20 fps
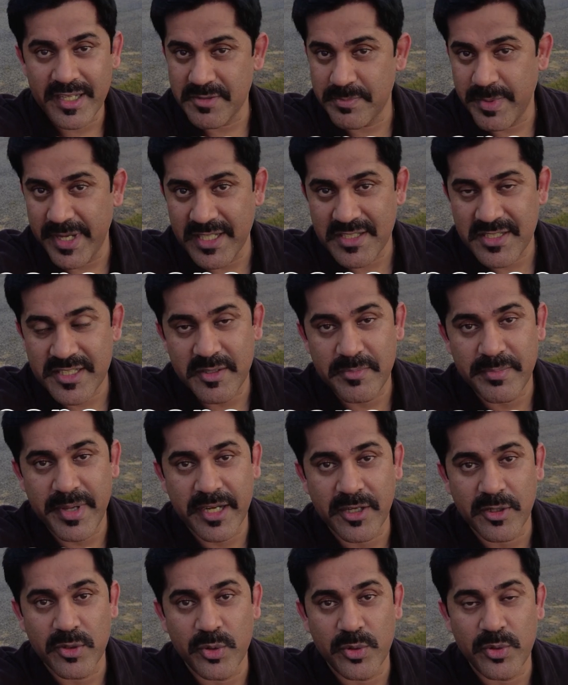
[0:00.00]
It's based in
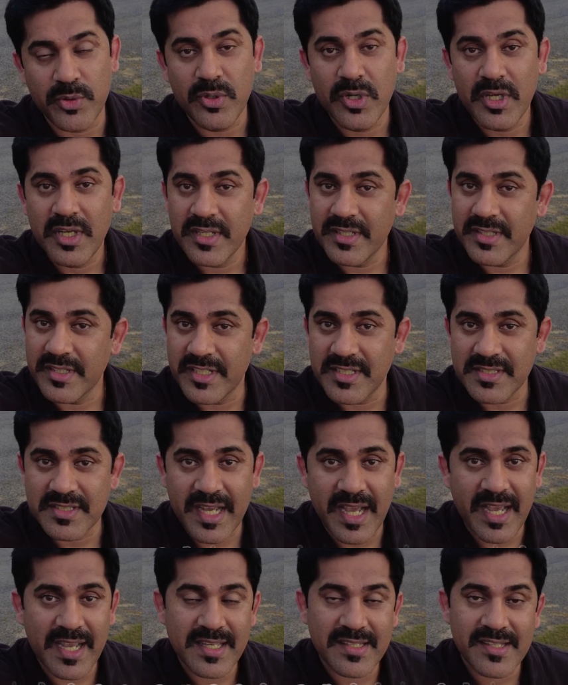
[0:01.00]
Bengaluru. These
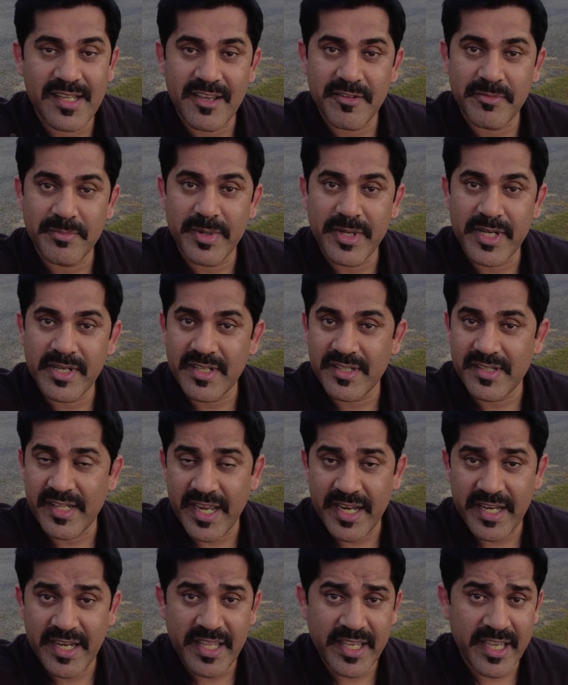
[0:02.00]
guys have been
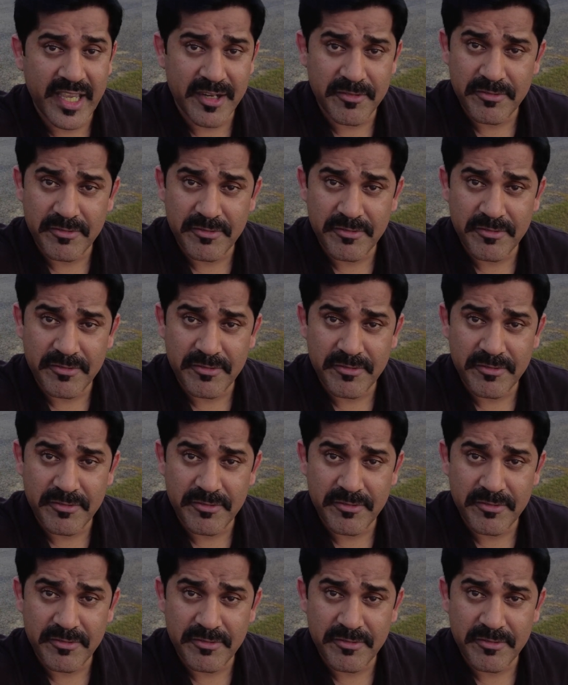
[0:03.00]
designing